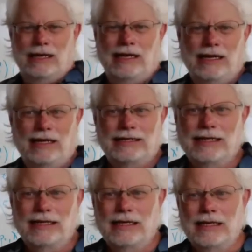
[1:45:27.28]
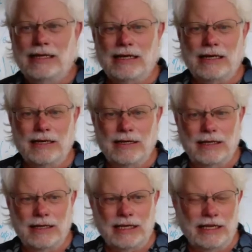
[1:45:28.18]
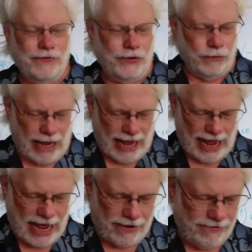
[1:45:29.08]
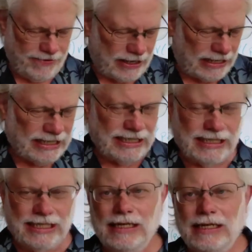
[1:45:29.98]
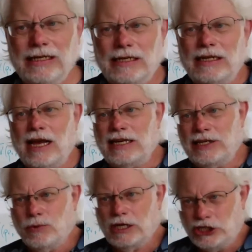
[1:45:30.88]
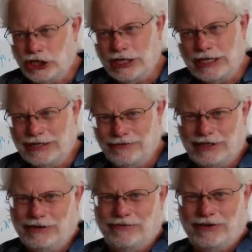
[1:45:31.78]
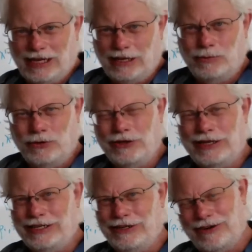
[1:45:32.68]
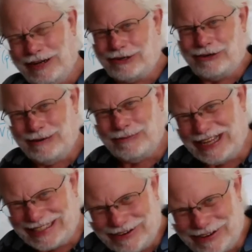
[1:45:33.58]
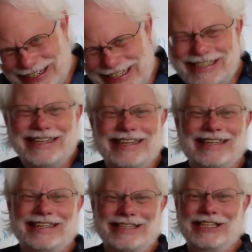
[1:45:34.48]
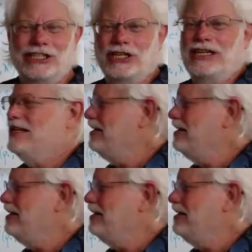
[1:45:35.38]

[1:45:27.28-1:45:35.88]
And if you have at least 91 GeV available in your electron-positron collision,